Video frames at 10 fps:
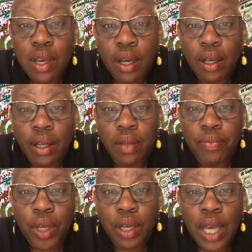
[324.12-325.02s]
um,
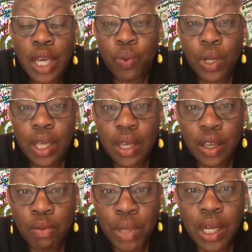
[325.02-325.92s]
equity
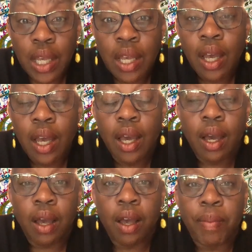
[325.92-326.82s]
committee
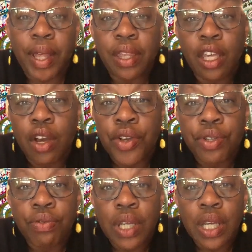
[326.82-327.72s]
um, I think you
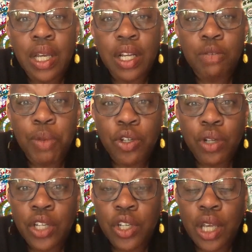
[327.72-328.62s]
also need a special
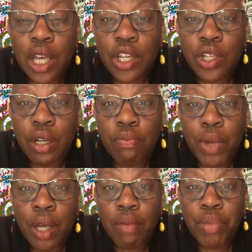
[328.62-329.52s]
education
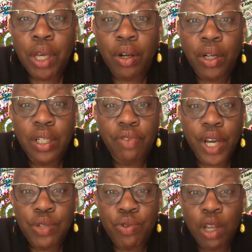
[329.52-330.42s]
um, parent
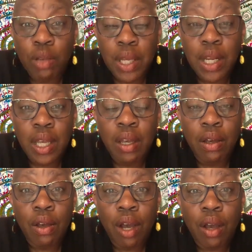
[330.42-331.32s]
advisory committee.
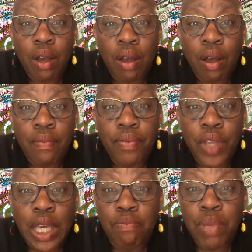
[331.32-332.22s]
Um, they
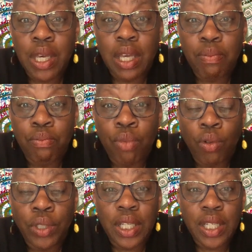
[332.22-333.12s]
can be
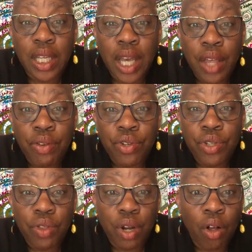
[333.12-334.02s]
molded together so
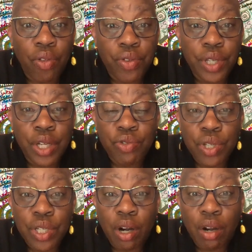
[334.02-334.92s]
that all those
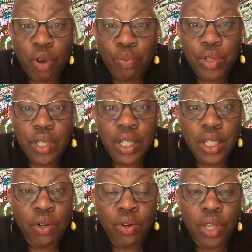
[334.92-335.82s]
interests are
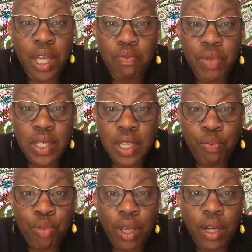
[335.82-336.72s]
represented or they can be
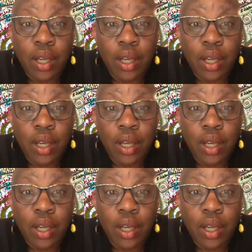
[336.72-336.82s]
separate.